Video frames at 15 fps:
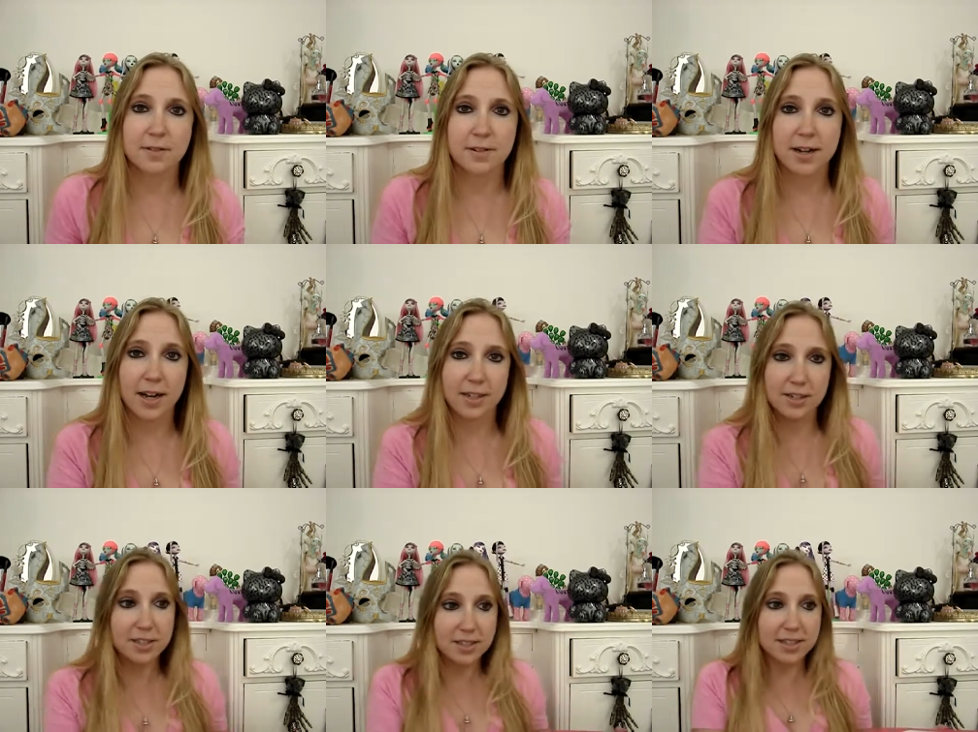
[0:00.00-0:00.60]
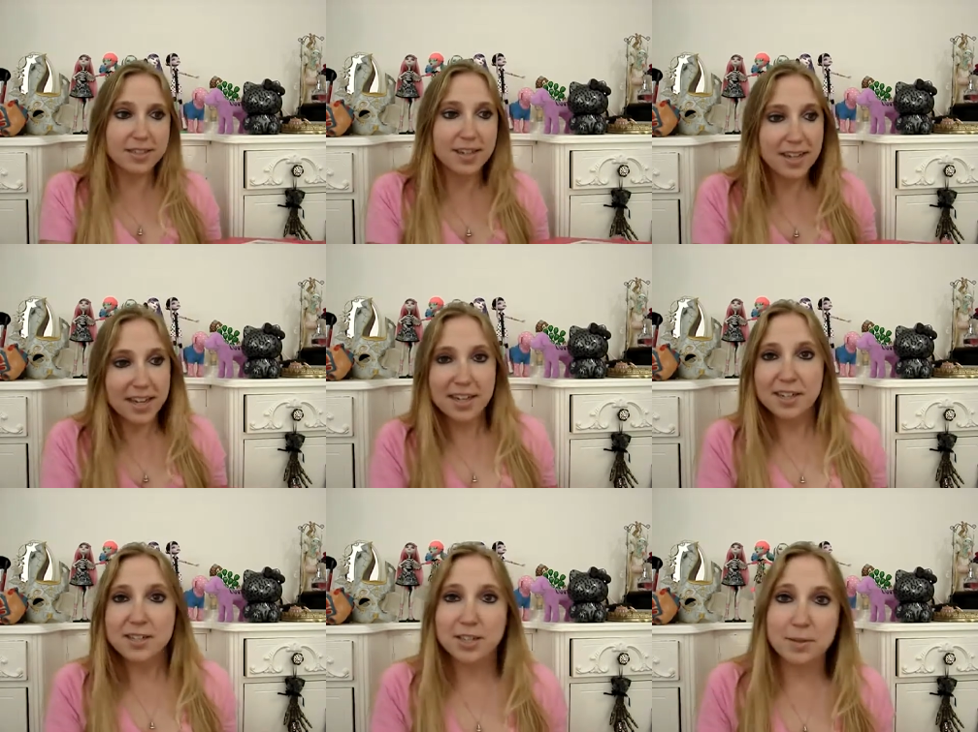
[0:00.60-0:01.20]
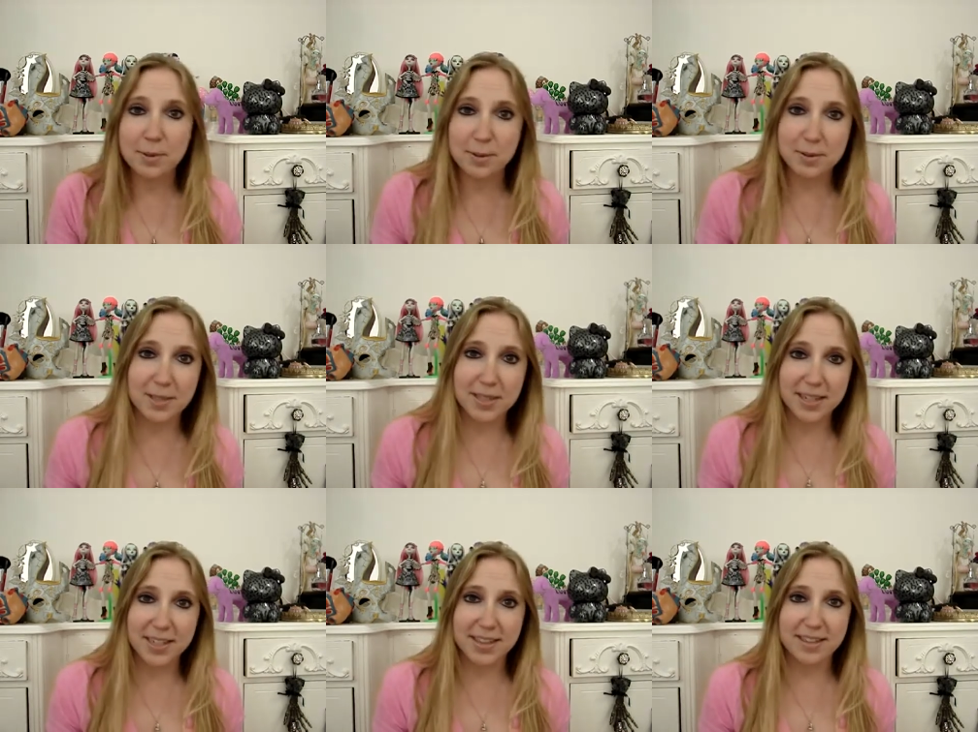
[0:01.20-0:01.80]
You're not just supposed
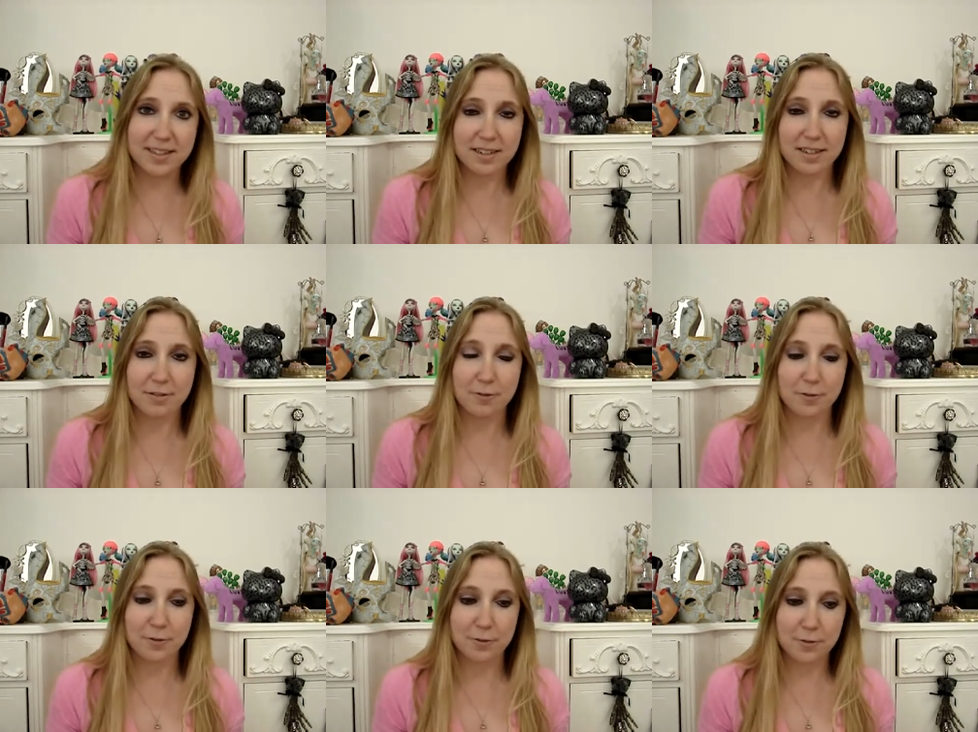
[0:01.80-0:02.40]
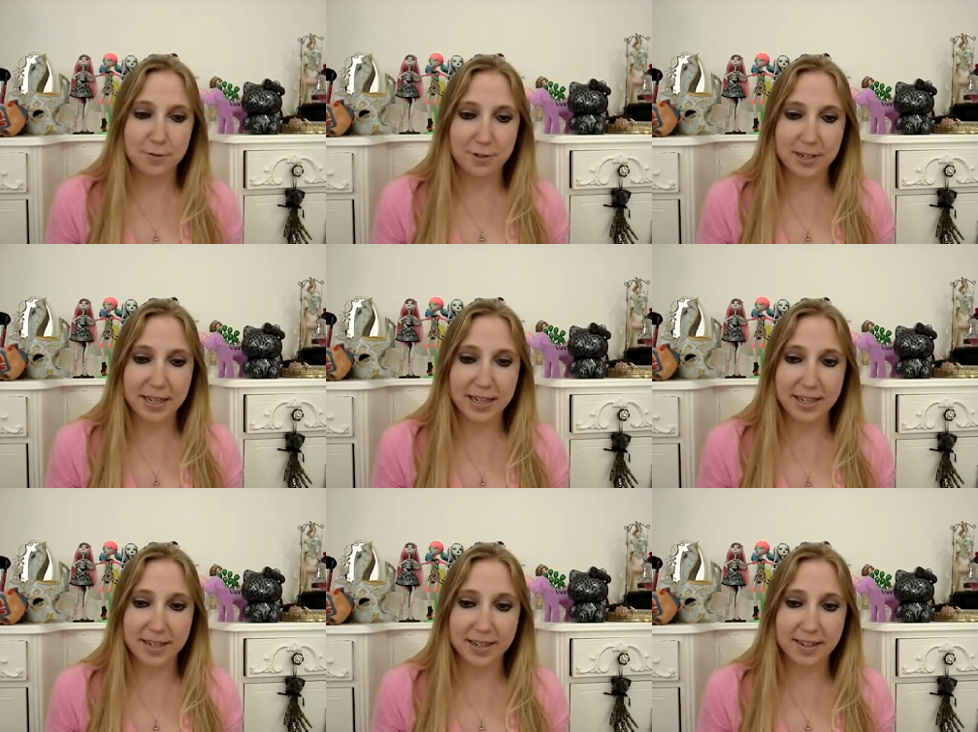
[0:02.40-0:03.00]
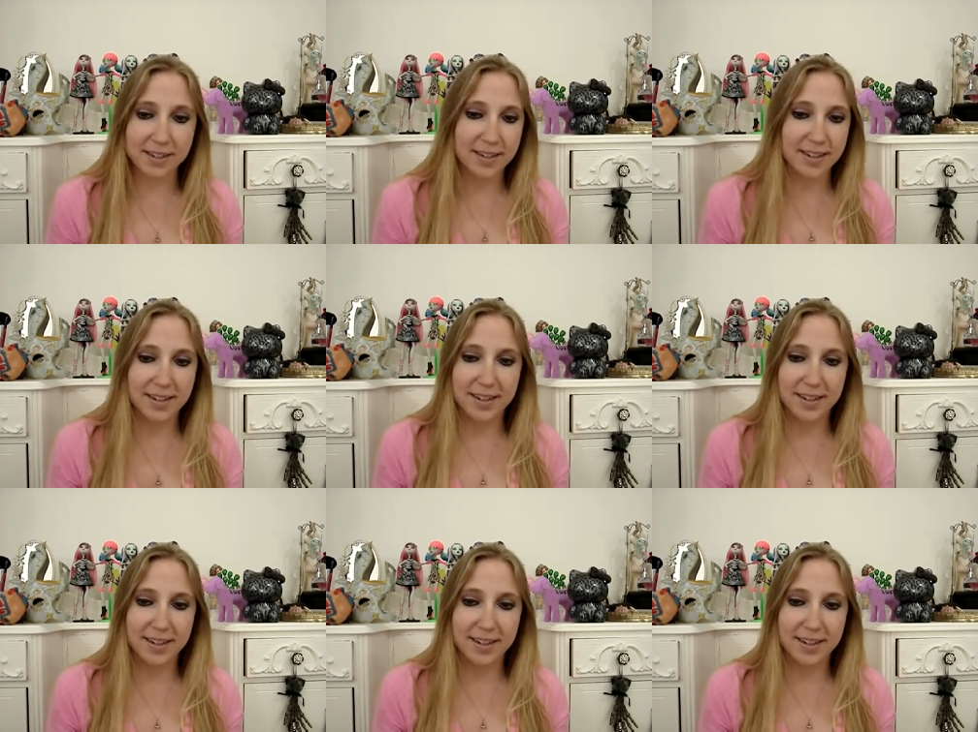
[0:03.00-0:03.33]
to get the stuff for free and